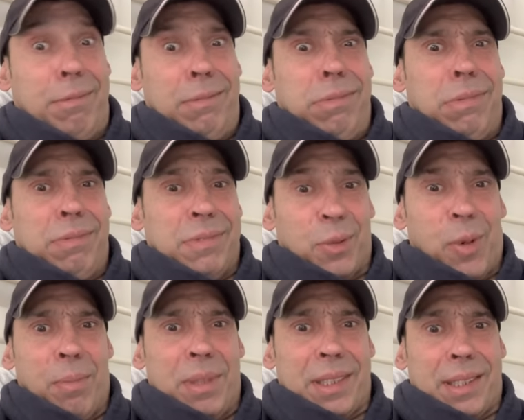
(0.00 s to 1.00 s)
It's
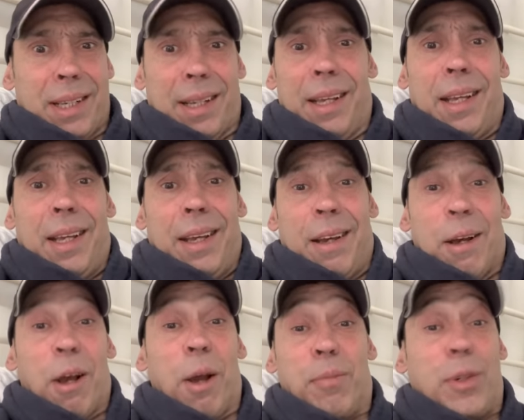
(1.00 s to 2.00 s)
quite busy
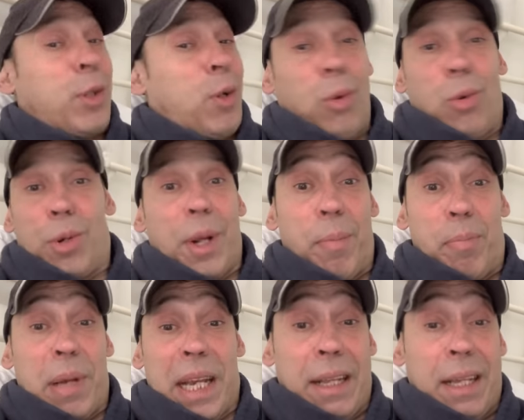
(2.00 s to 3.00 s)
here. Gordon
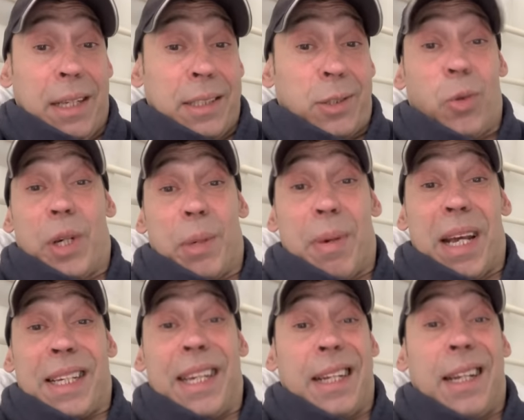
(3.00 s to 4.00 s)
Bennett talking
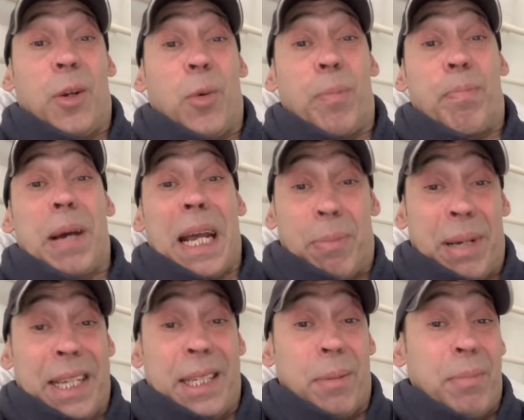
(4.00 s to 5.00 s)
about getting a little back
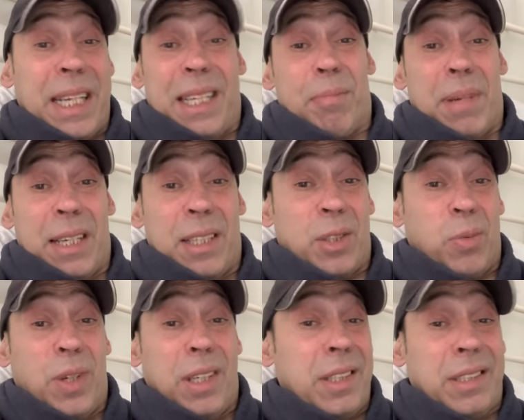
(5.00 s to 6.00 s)
pain and making matters
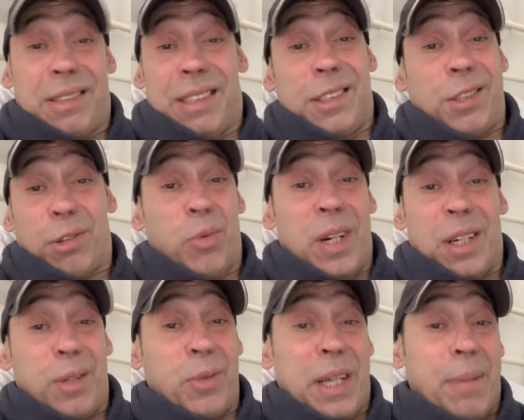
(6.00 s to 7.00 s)
worse in true
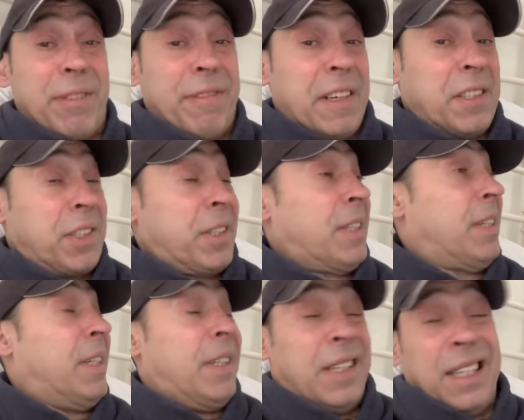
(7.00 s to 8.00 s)
Uncle Yummy fashion.
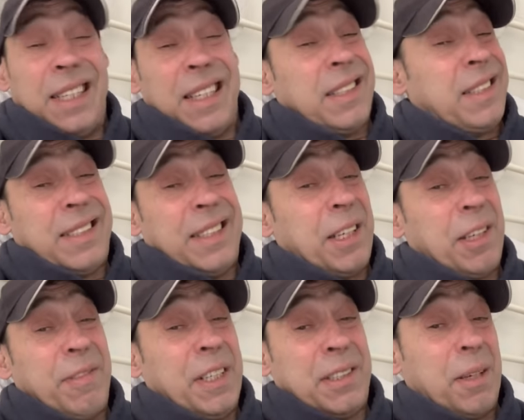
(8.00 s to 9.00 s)
I get sick of
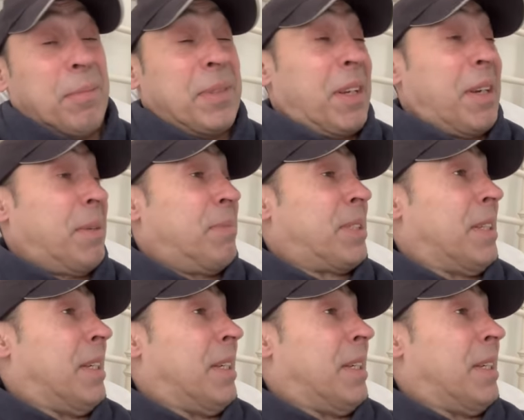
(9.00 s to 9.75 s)
it sometimes.